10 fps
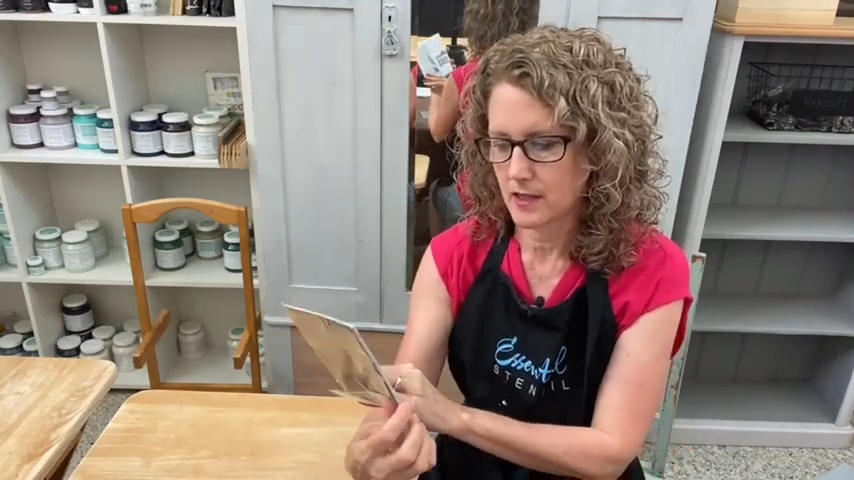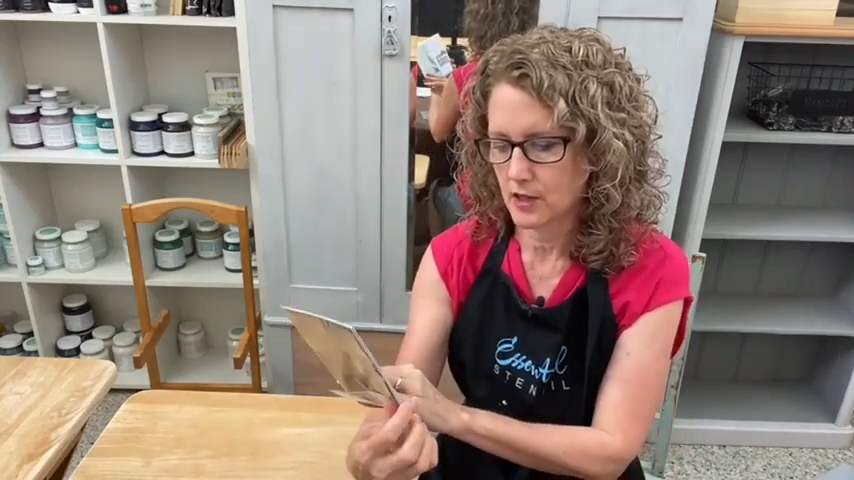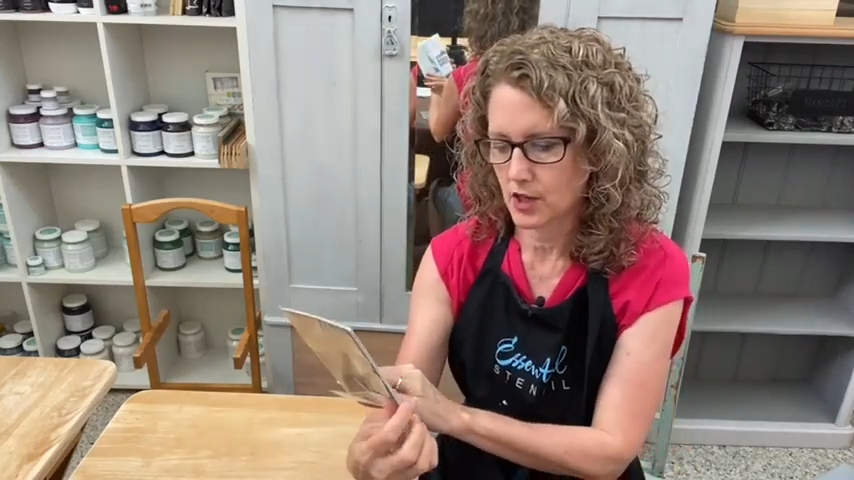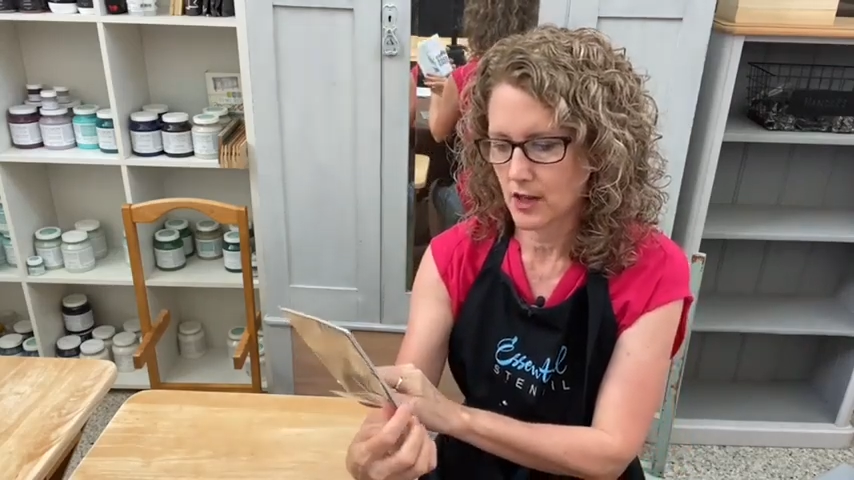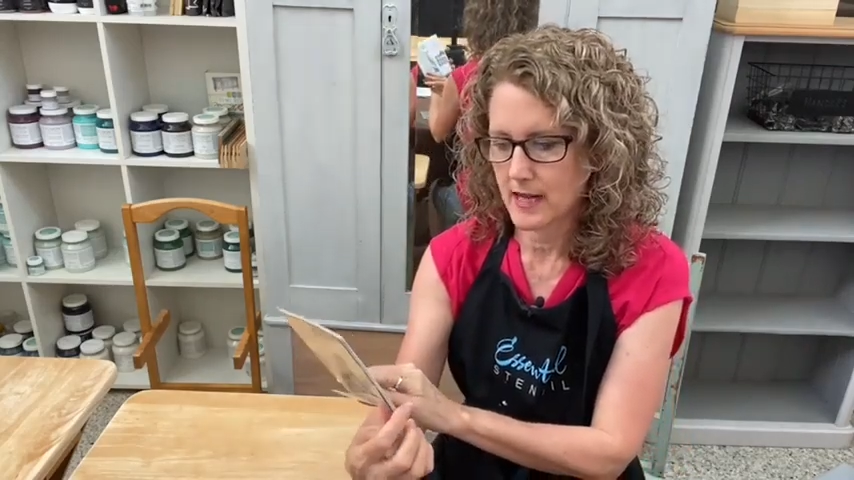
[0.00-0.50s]

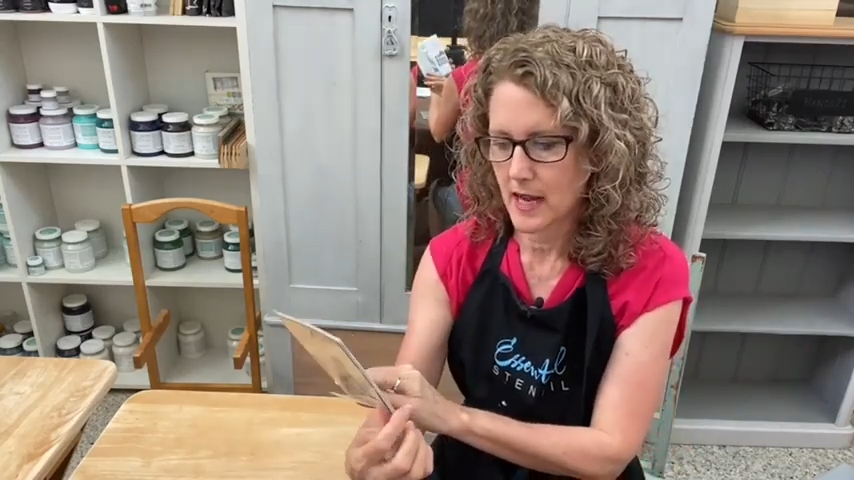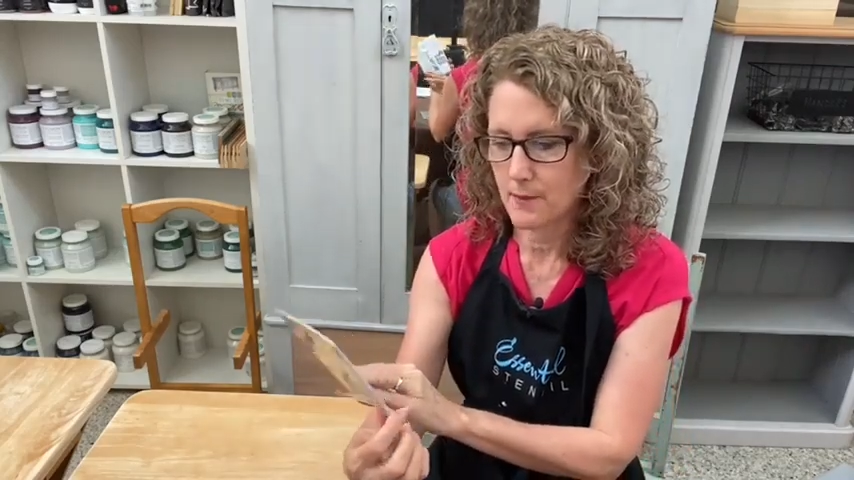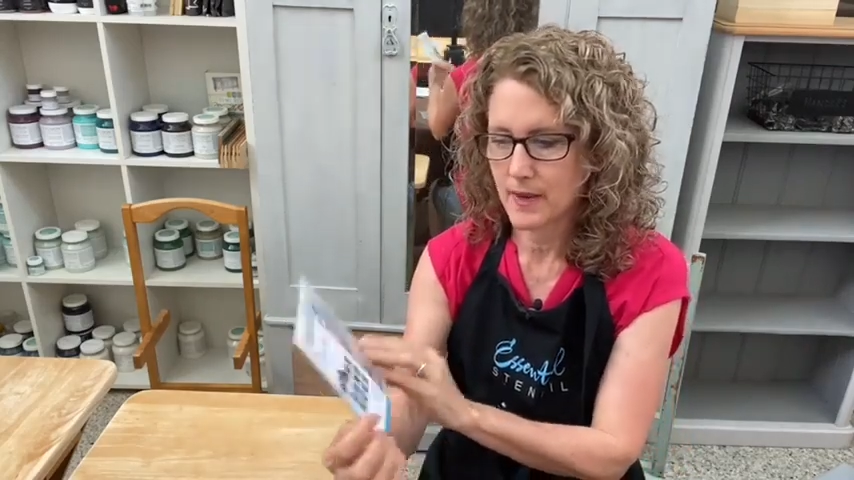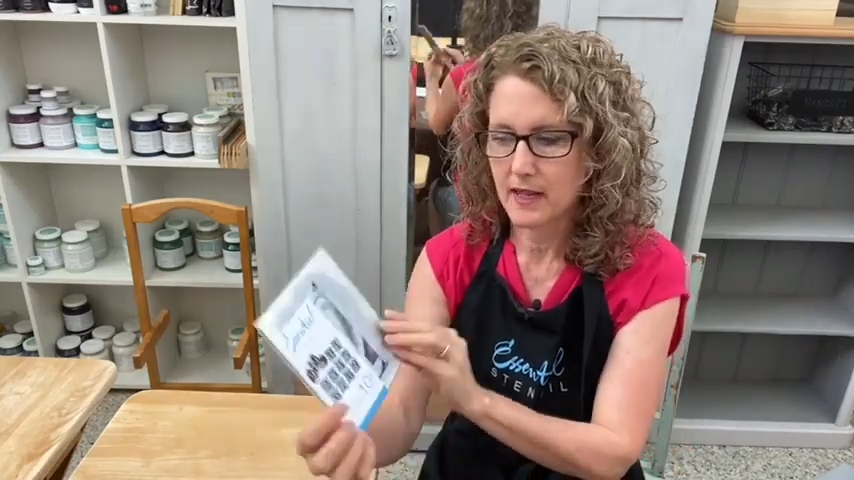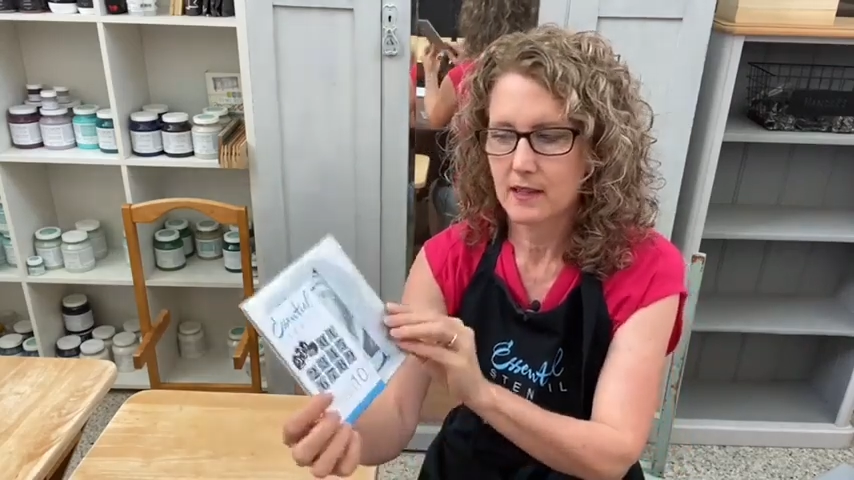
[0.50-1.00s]
inch
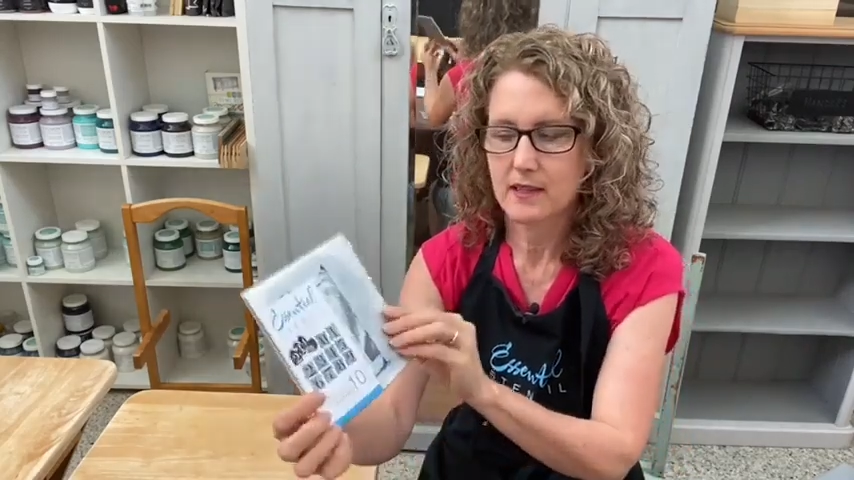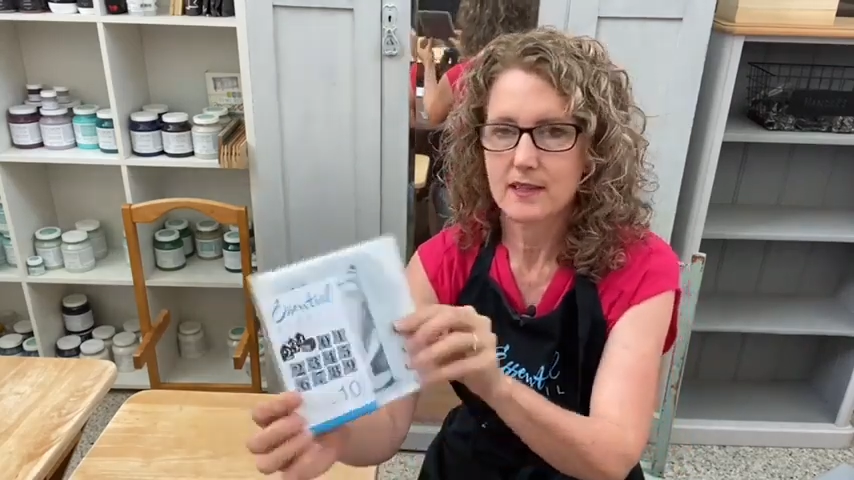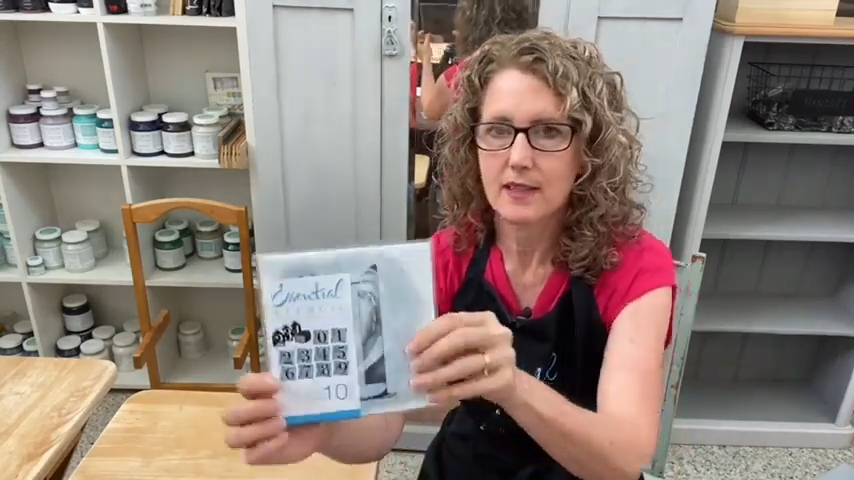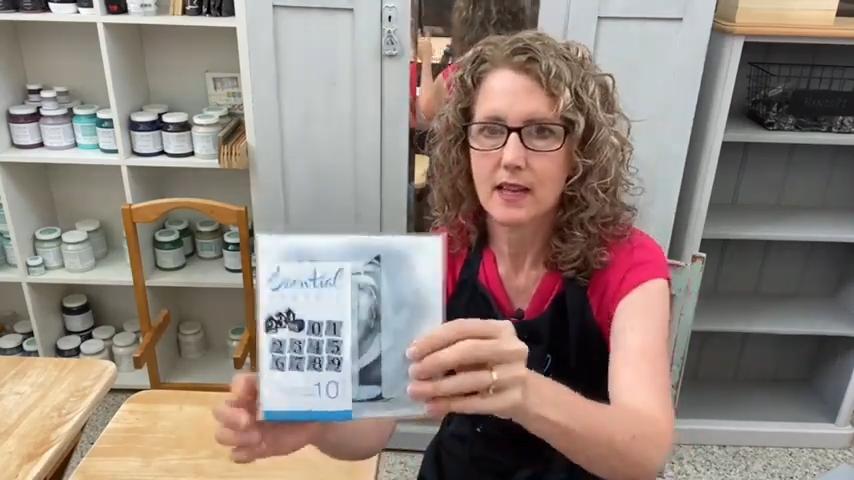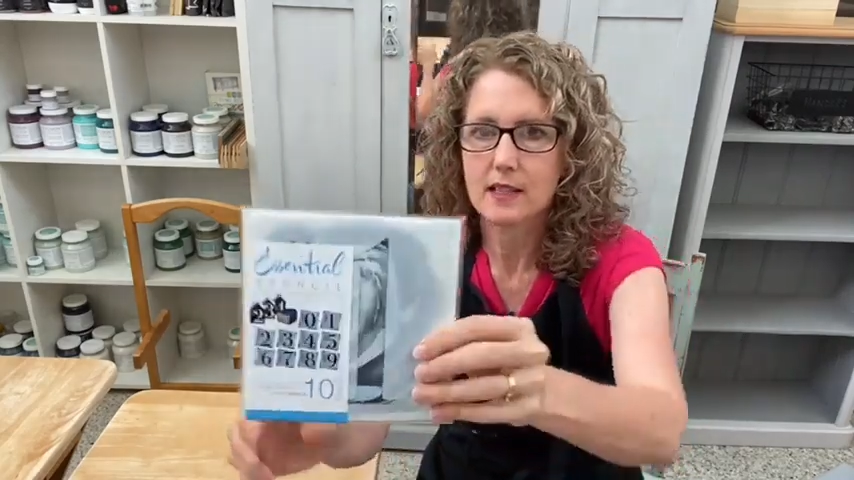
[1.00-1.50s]
number
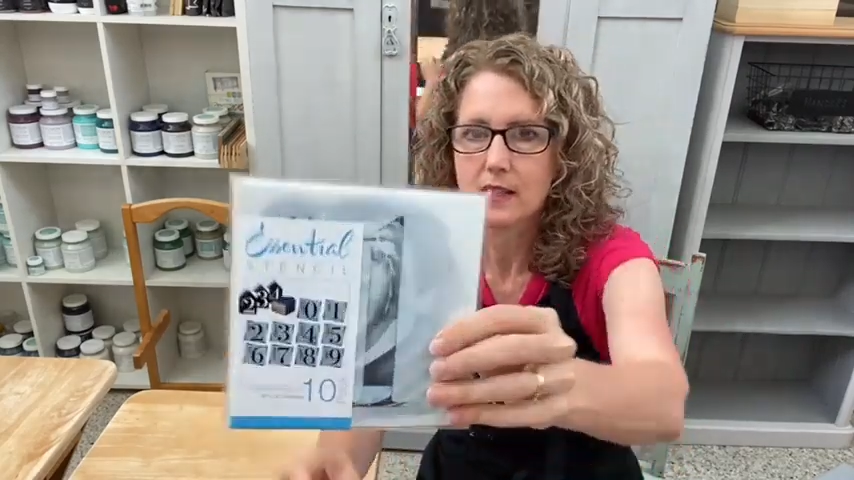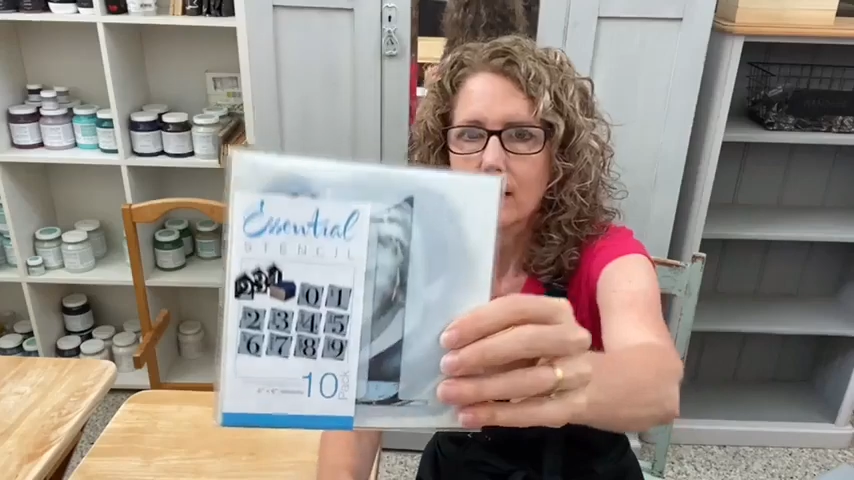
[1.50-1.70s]
set,